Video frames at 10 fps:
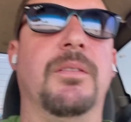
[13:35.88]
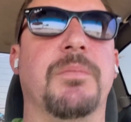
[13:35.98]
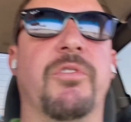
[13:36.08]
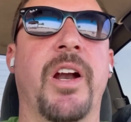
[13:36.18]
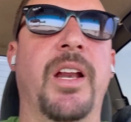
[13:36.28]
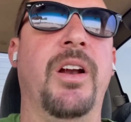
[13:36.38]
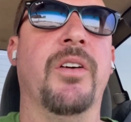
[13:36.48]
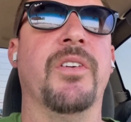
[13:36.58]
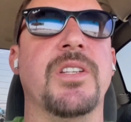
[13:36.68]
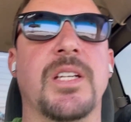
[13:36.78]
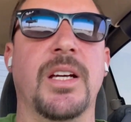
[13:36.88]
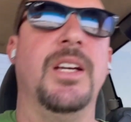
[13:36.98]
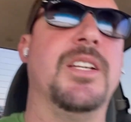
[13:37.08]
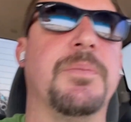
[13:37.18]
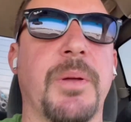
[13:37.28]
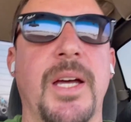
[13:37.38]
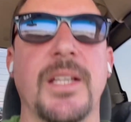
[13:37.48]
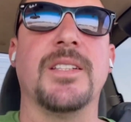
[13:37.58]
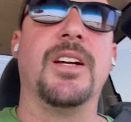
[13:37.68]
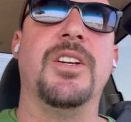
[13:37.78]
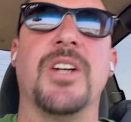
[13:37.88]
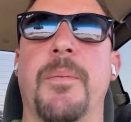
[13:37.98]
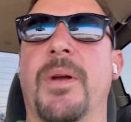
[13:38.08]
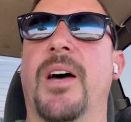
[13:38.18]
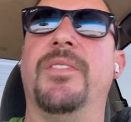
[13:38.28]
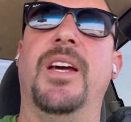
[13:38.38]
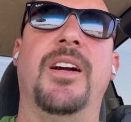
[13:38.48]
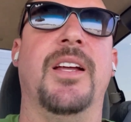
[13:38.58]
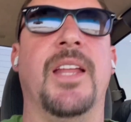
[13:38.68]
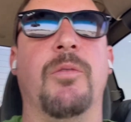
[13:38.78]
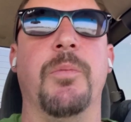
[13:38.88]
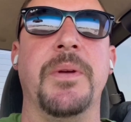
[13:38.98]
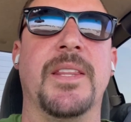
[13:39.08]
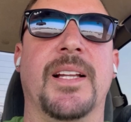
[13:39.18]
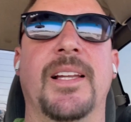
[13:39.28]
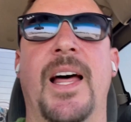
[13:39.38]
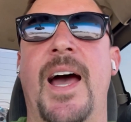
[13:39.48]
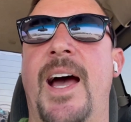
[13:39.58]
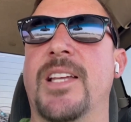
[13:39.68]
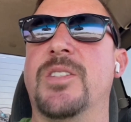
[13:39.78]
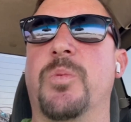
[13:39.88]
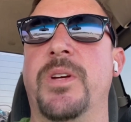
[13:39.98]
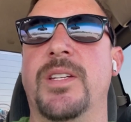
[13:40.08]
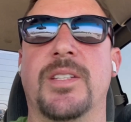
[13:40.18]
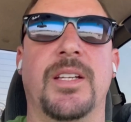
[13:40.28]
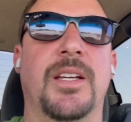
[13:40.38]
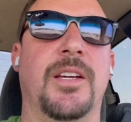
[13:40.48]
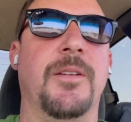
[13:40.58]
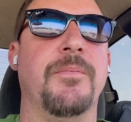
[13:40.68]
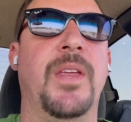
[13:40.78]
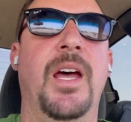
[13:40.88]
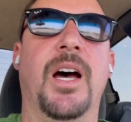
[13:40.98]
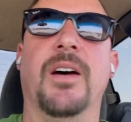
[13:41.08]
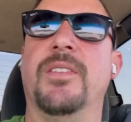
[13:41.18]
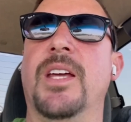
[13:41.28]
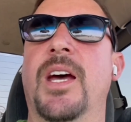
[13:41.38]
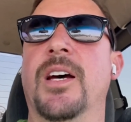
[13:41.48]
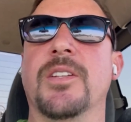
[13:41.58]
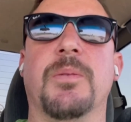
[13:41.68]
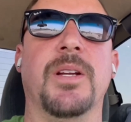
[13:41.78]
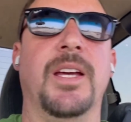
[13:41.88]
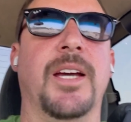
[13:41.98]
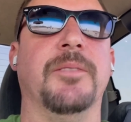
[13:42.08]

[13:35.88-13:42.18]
running it over to his place, I'm gonna drop it off there, and that will be the last we see of the L28.